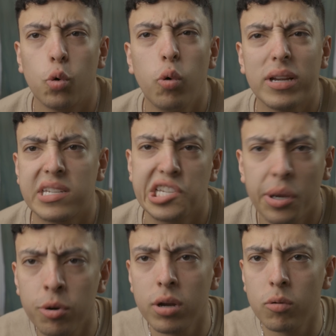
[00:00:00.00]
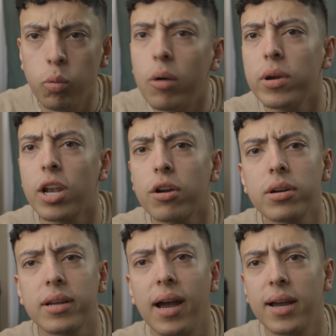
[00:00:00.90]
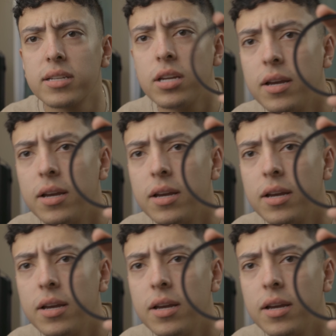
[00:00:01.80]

quick summary of what we learned, guys.